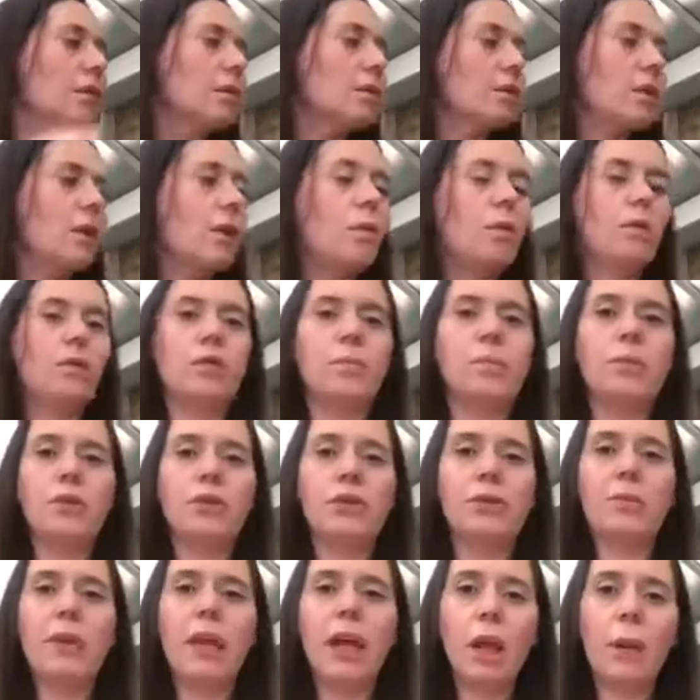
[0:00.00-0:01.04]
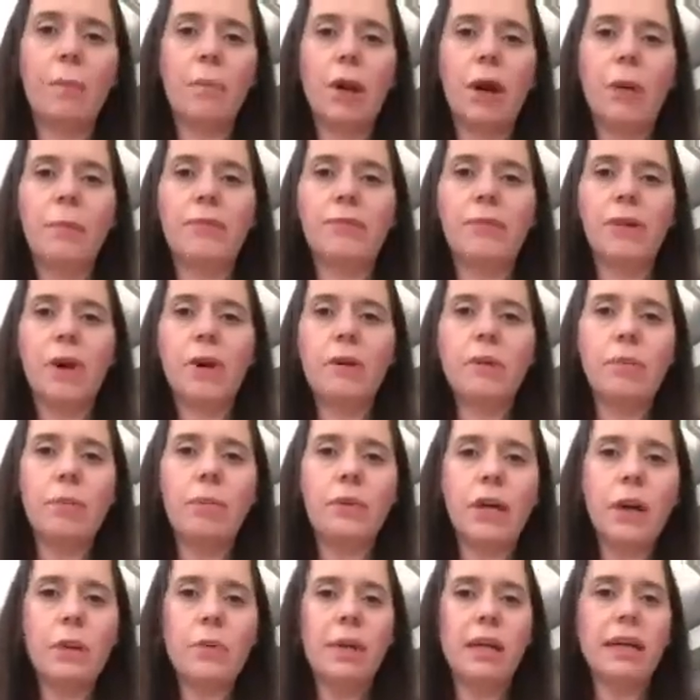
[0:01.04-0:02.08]
So just put some little blobs on,
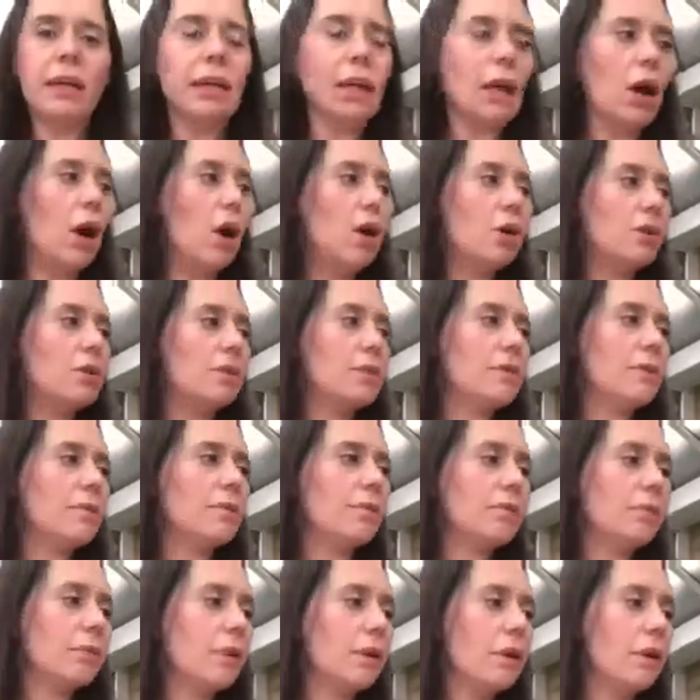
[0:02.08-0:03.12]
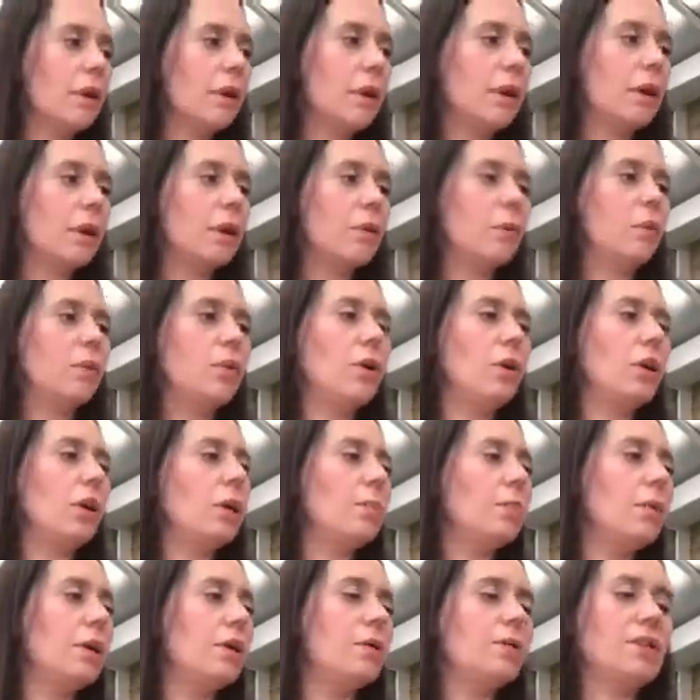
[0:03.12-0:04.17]
we don't need a lot. We're not
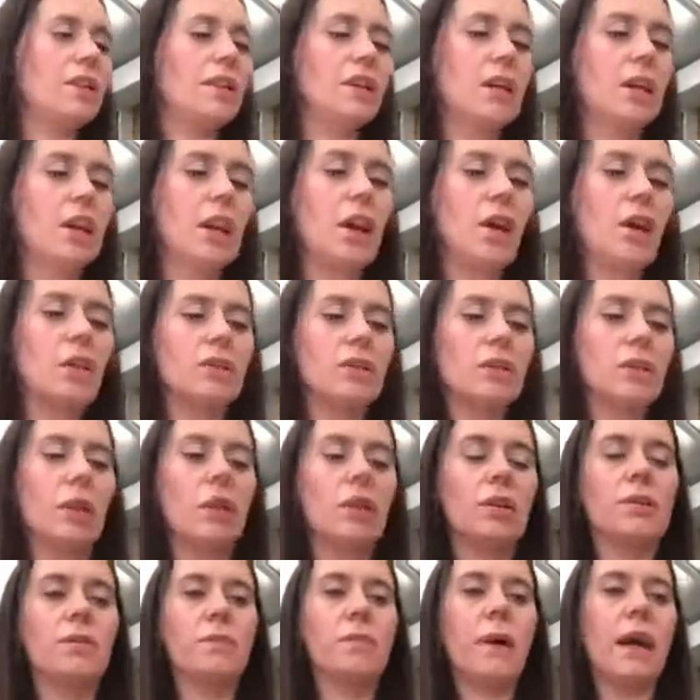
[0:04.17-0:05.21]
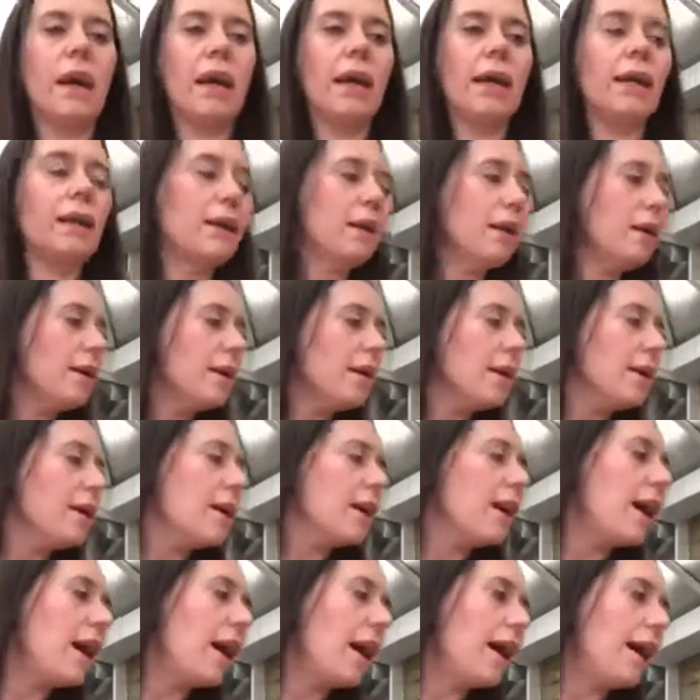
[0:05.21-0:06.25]
going to be using lots and lots of paint,
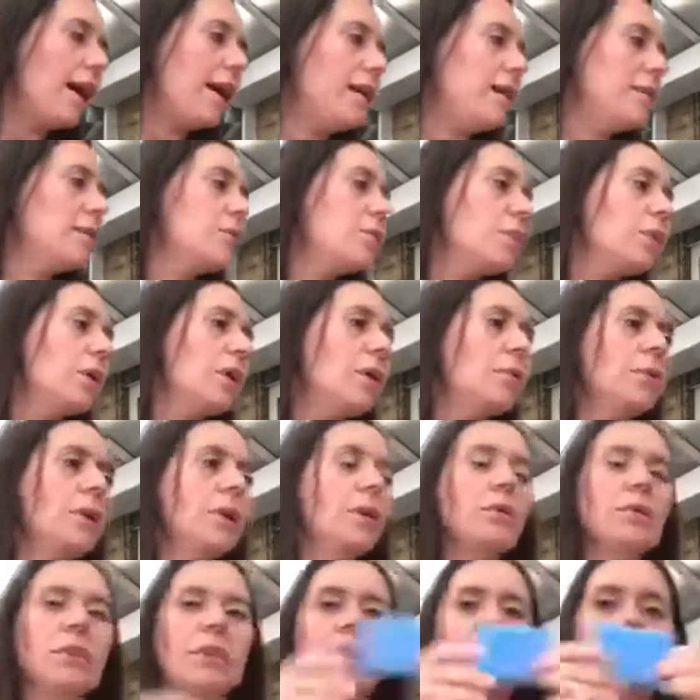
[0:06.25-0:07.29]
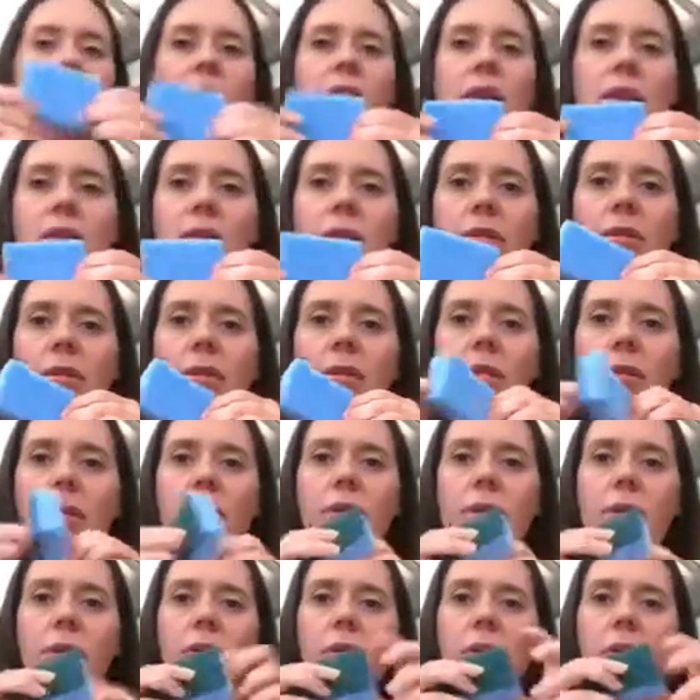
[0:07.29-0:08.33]
and we're going to be using these.
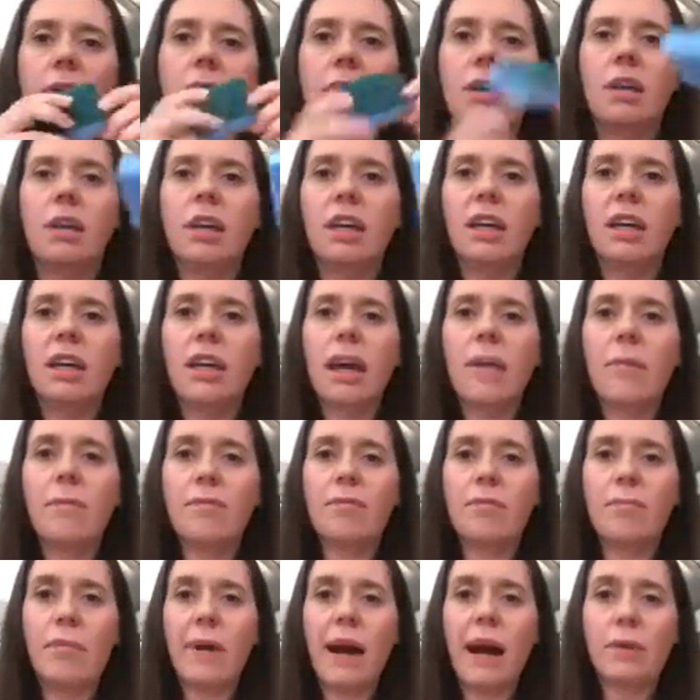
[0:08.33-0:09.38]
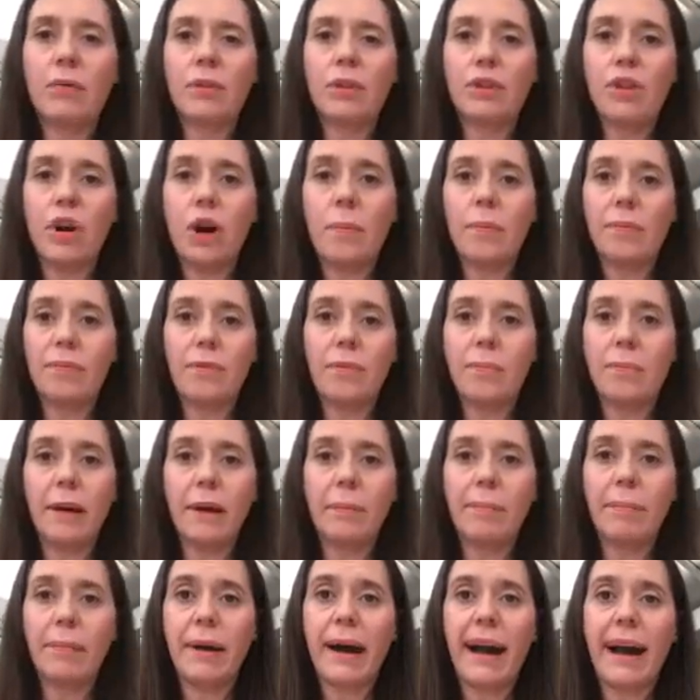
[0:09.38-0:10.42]
You can get them from Pound Shop for a
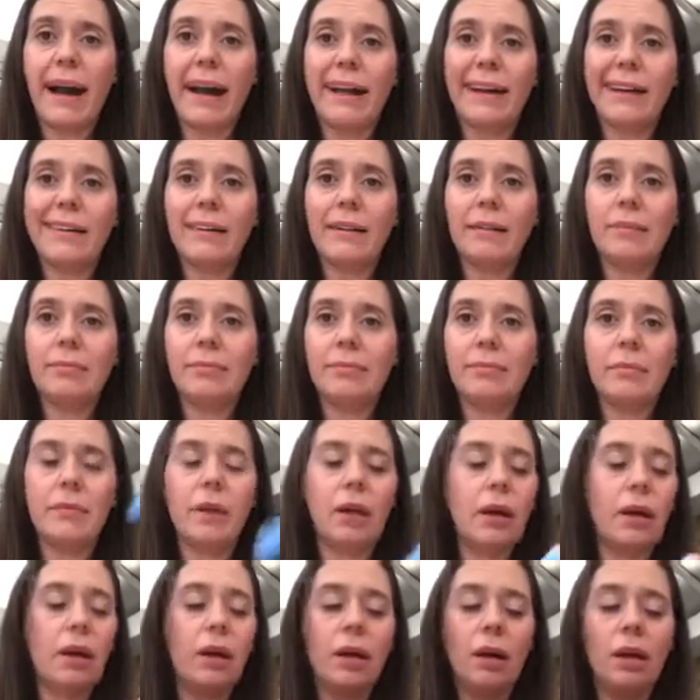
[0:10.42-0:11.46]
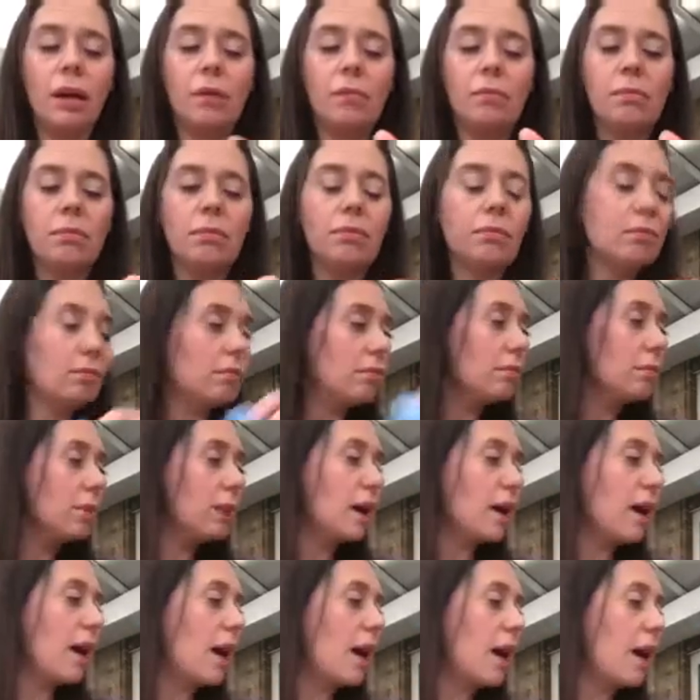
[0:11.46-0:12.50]
big pack. I'm
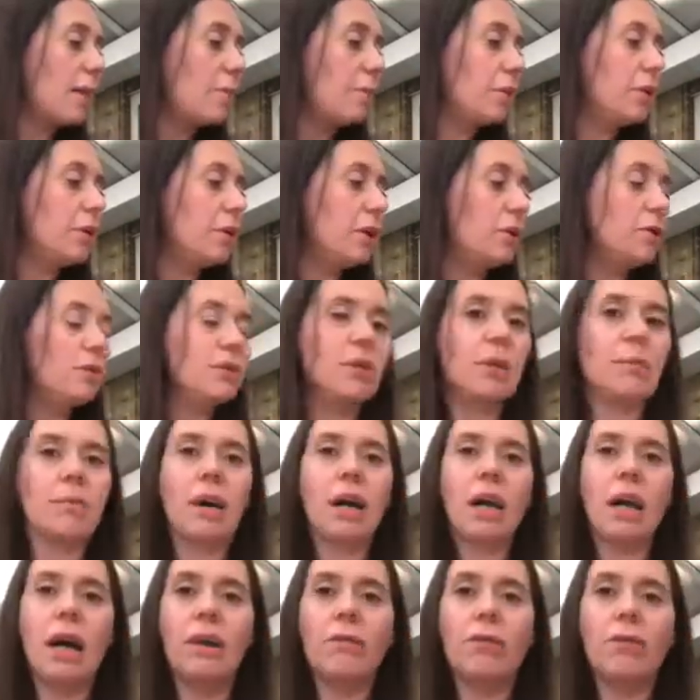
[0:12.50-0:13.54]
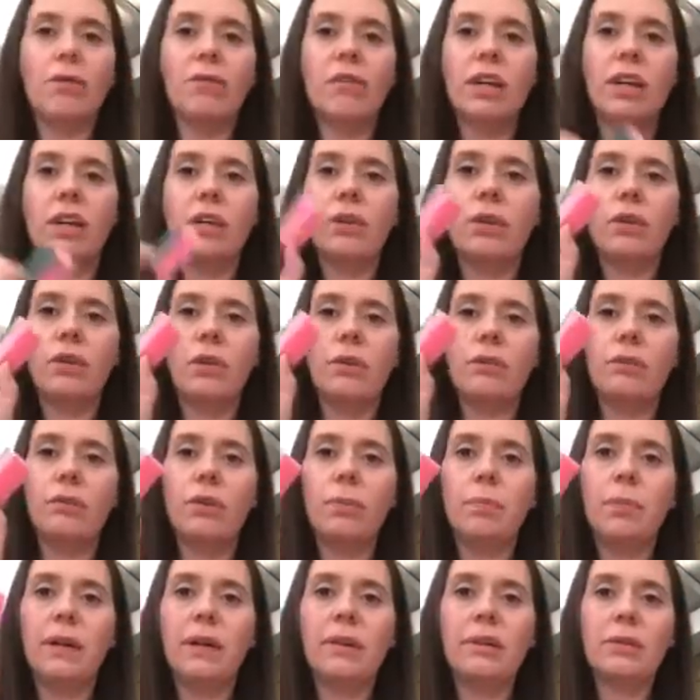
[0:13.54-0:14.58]
going to use them, and I've already cut a
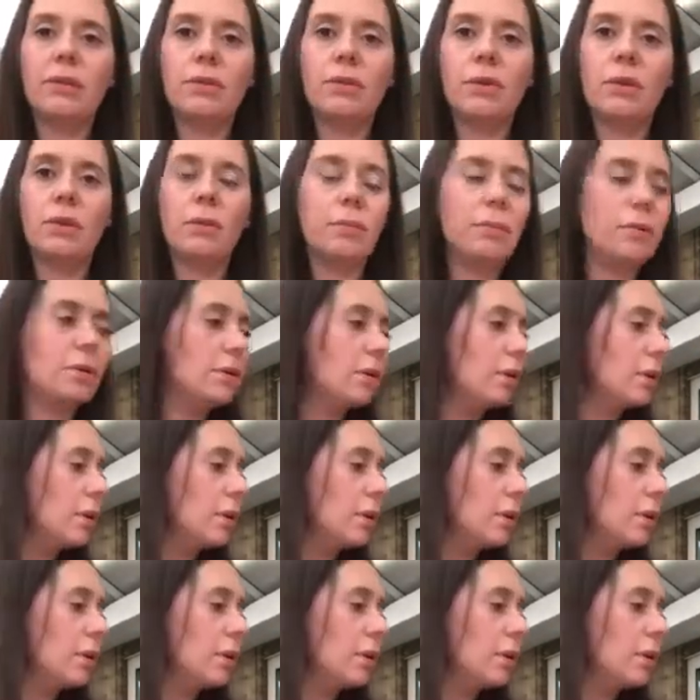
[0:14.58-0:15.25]
few pieces up.